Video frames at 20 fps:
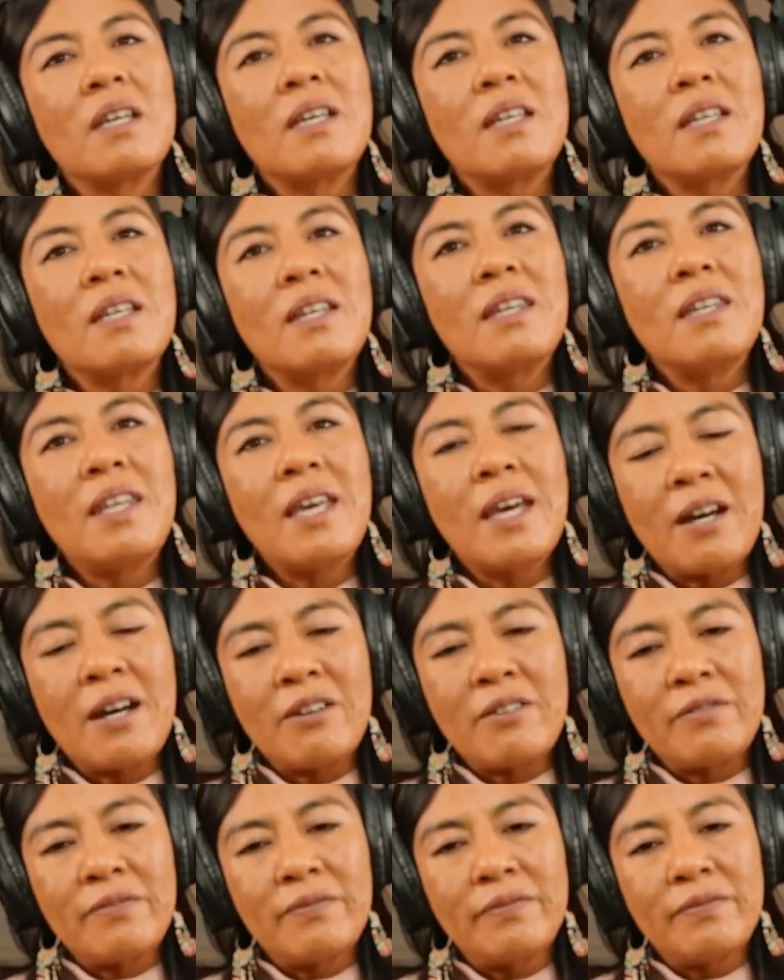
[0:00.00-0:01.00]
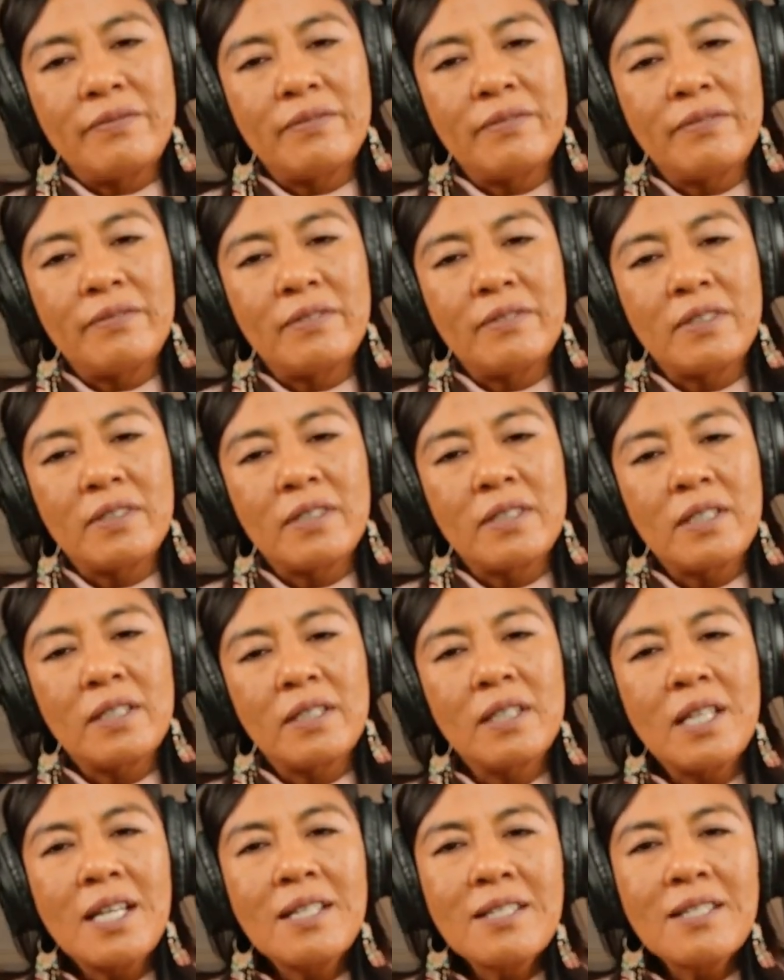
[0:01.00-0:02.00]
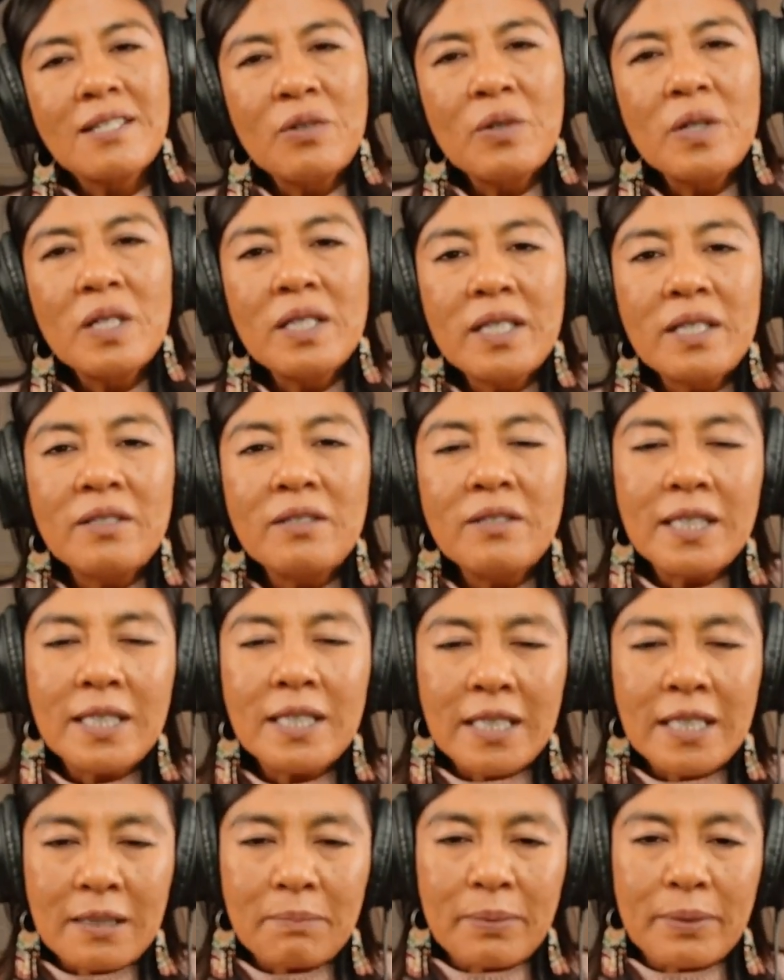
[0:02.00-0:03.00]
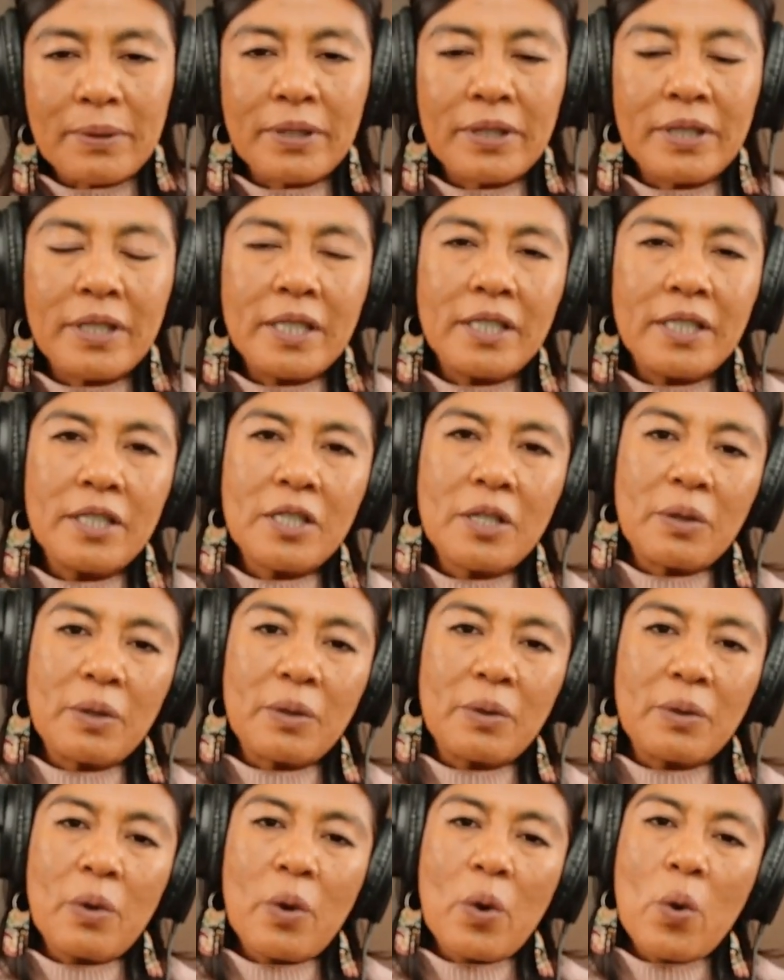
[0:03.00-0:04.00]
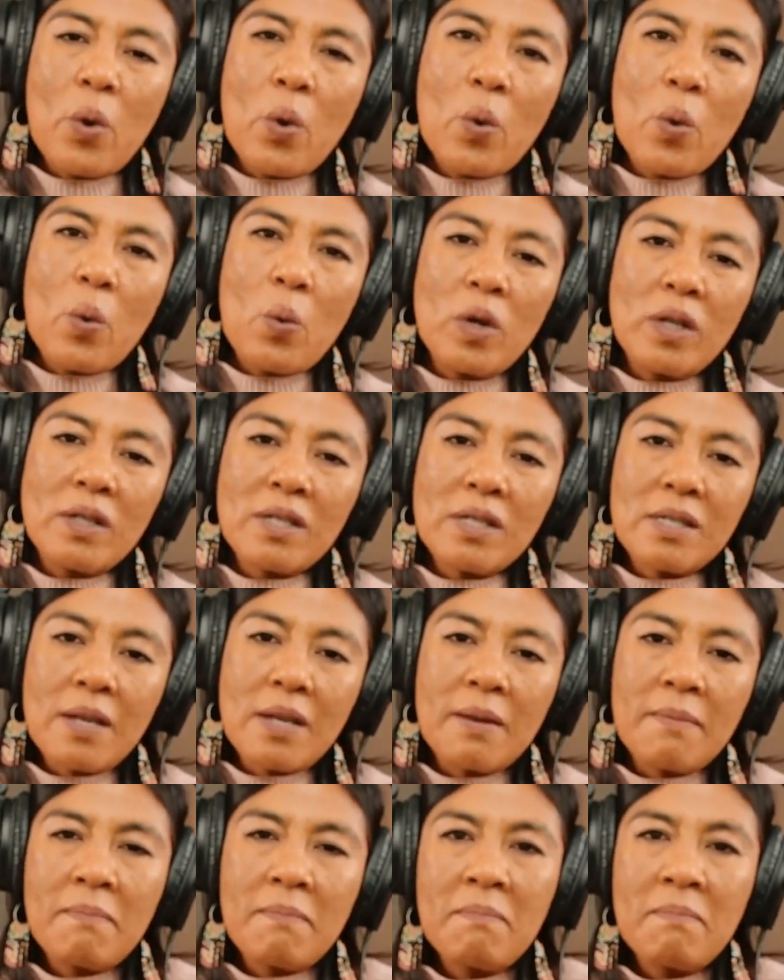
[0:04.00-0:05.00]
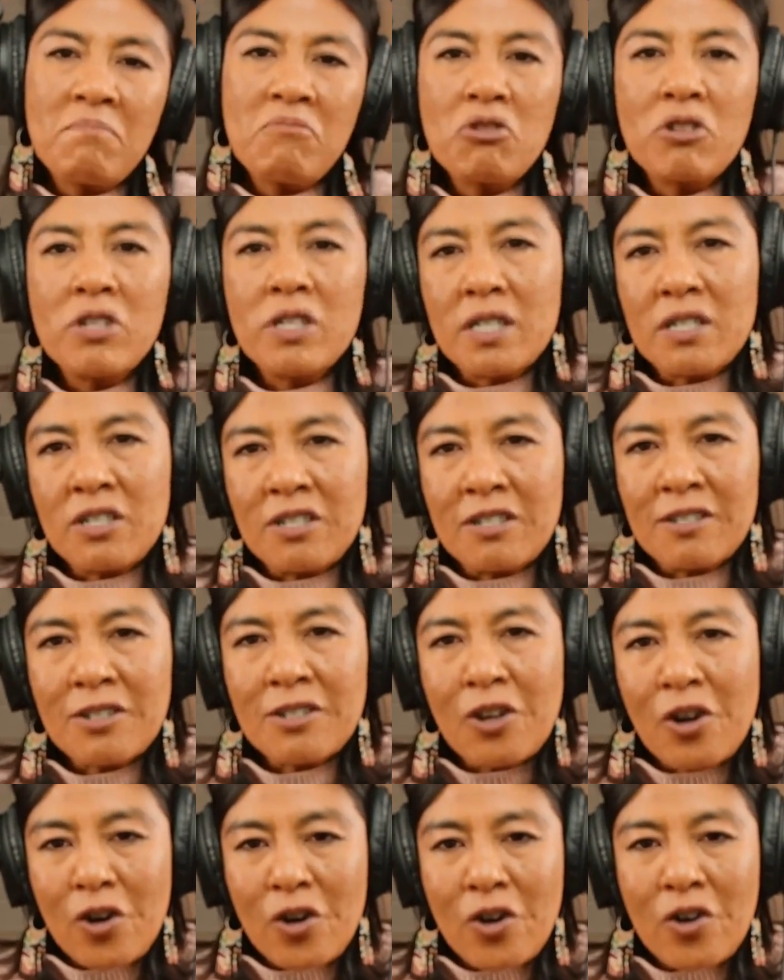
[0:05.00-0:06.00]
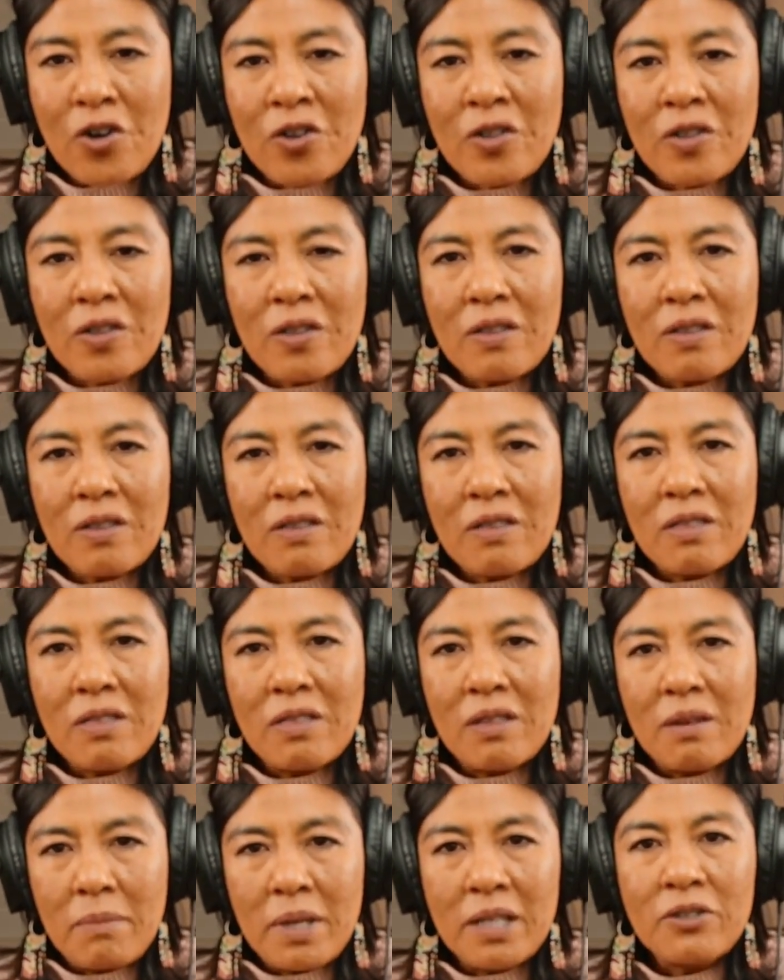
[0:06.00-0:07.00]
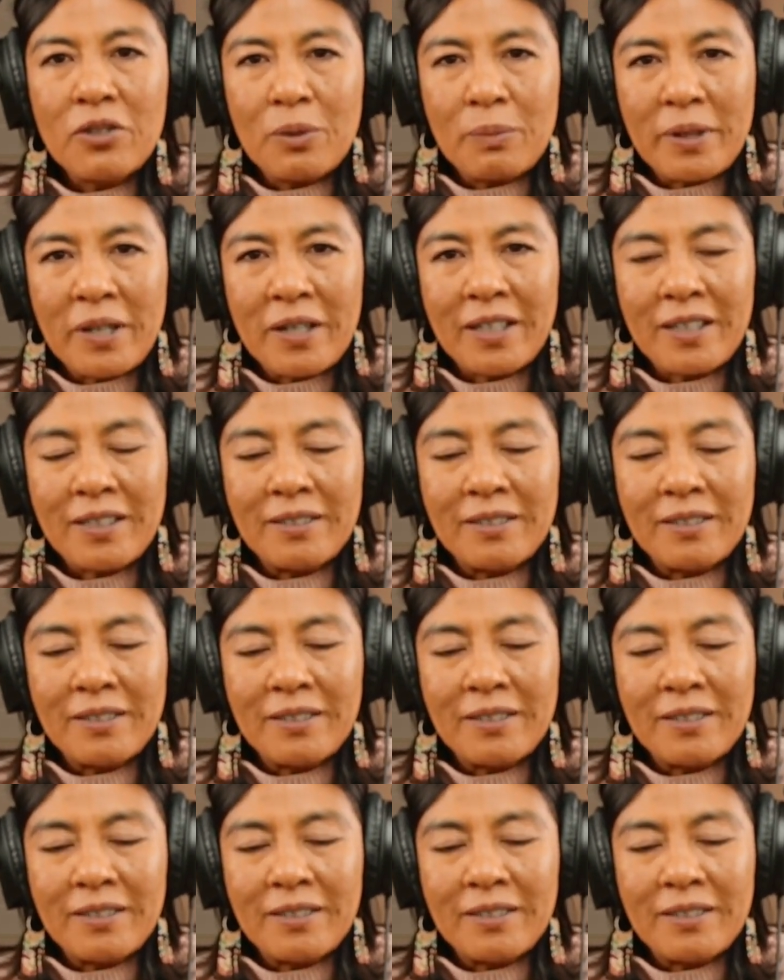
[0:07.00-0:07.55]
Now, let's go a little deeper into what some traditions call the mental body.